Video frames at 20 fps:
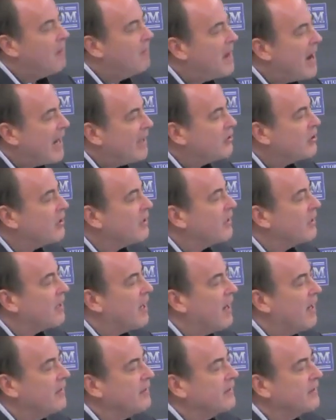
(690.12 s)
Imagine a
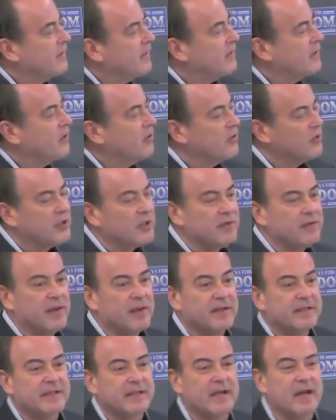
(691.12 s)
Constitution
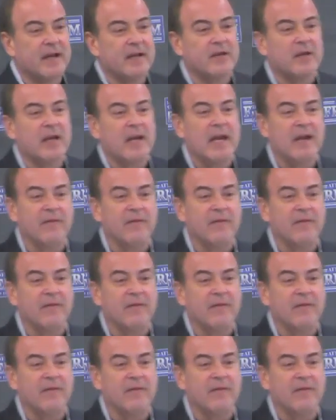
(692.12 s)
that said,